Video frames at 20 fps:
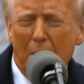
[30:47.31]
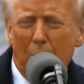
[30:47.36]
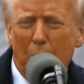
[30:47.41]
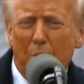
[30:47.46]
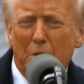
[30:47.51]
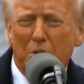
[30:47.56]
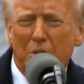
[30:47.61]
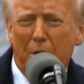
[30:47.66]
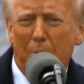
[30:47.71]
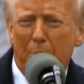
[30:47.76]

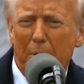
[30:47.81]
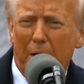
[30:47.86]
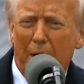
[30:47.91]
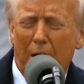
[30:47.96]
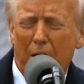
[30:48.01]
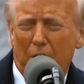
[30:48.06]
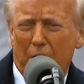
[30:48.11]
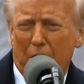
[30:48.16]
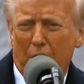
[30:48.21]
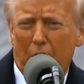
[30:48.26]
where somebody
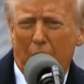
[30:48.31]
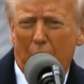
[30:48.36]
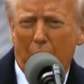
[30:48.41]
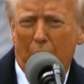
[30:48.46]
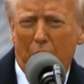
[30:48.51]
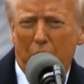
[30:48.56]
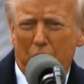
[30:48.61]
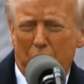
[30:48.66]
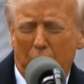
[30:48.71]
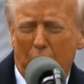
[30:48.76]
had the
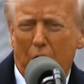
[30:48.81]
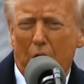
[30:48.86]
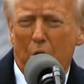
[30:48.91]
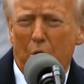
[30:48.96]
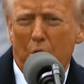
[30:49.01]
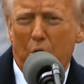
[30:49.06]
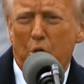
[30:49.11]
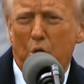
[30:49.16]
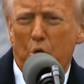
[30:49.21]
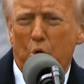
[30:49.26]
courage to
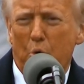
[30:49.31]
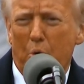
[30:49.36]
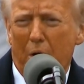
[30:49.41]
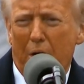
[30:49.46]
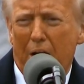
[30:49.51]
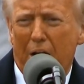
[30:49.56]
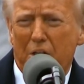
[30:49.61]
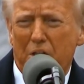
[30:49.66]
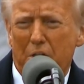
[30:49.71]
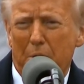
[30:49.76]
go and do
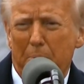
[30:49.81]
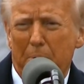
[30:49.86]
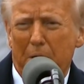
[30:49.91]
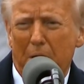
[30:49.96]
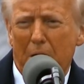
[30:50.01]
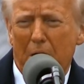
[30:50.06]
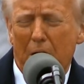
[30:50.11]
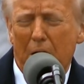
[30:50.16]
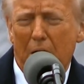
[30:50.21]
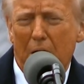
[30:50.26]
what has to be
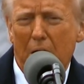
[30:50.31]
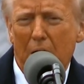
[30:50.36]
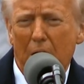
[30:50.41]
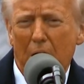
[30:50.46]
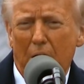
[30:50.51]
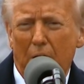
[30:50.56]
done.